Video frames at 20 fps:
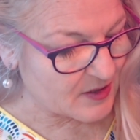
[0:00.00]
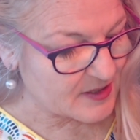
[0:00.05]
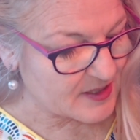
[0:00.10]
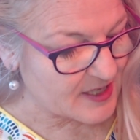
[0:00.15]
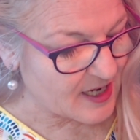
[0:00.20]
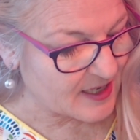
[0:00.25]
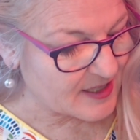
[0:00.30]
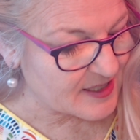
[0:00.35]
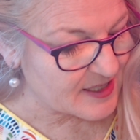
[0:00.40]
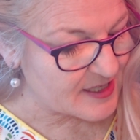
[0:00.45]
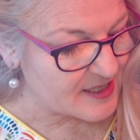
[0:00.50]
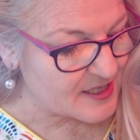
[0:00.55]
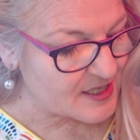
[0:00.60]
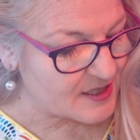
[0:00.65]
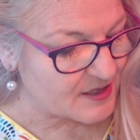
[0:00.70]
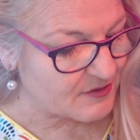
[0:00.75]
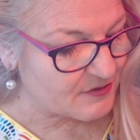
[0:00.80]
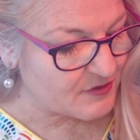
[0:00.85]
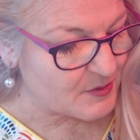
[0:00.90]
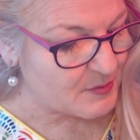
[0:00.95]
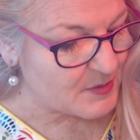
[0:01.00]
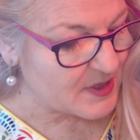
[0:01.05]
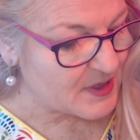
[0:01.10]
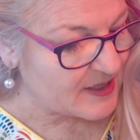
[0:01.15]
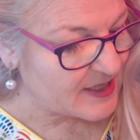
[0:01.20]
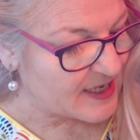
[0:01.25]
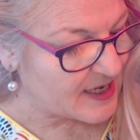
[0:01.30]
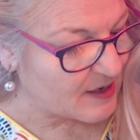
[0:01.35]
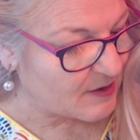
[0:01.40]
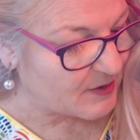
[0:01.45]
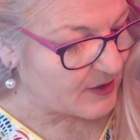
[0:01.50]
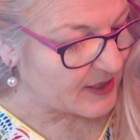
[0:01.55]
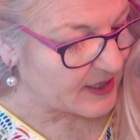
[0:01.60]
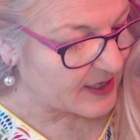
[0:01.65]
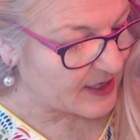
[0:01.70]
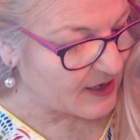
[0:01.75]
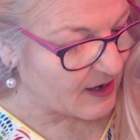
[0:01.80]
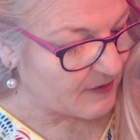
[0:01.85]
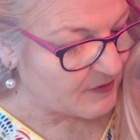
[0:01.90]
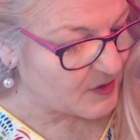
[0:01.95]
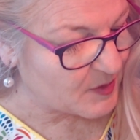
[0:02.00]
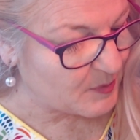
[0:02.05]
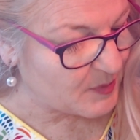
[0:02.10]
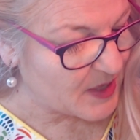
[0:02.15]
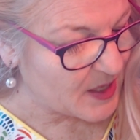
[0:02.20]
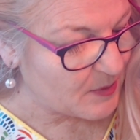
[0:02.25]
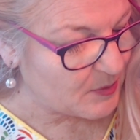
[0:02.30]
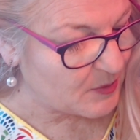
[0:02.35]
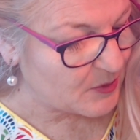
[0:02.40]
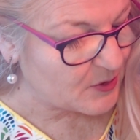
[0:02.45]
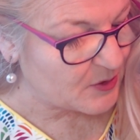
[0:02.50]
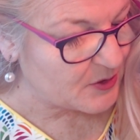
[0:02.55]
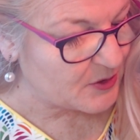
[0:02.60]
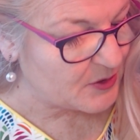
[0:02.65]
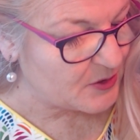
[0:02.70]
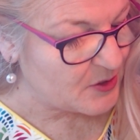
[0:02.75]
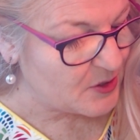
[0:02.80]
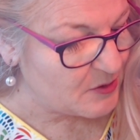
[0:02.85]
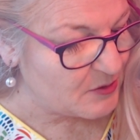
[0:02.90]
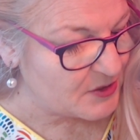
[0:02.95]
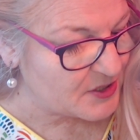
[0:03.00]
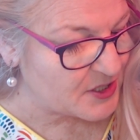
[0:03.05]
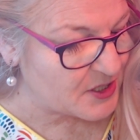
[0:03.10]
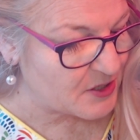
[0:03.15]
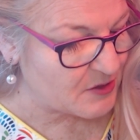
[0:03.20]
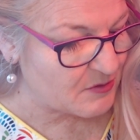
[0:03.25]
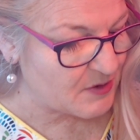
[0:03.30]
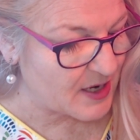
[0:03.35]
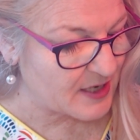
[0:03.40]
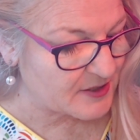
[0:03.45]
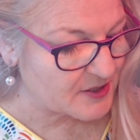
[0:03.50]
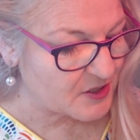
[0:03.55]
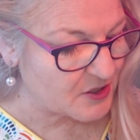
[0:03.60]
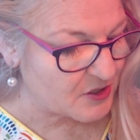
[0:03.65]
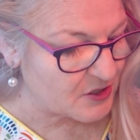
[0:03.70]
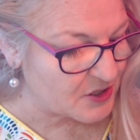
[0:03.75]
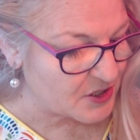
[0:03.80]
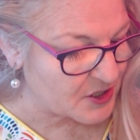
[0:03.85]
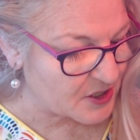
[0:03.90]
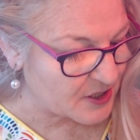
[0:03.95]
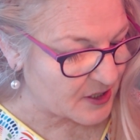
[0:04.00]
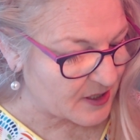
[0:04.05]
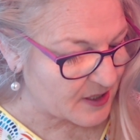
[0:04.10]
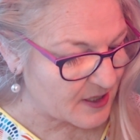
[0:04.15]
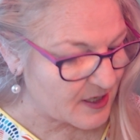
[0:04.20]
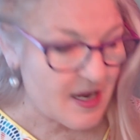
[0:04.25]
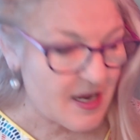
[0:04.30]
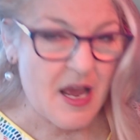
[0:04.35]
tucked into the familiarity of the people who use you as a cushion,